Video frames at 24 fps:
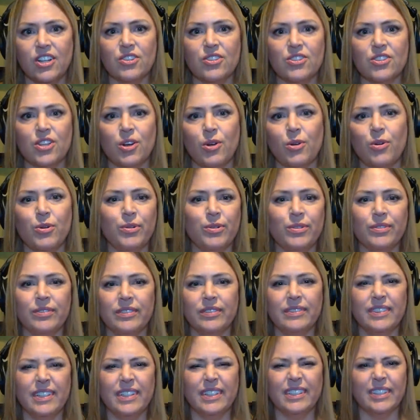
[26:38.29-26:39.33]

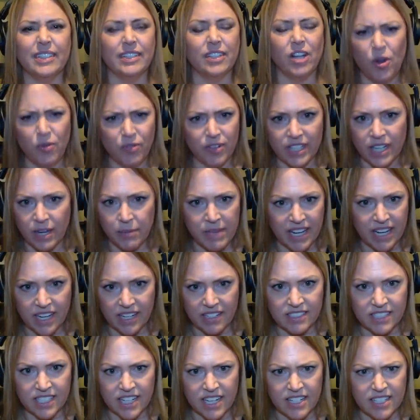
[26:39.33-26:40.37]
So hopefully, I'm
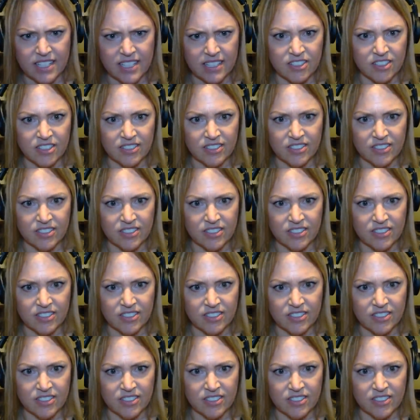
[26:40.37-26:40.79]
making sense. No,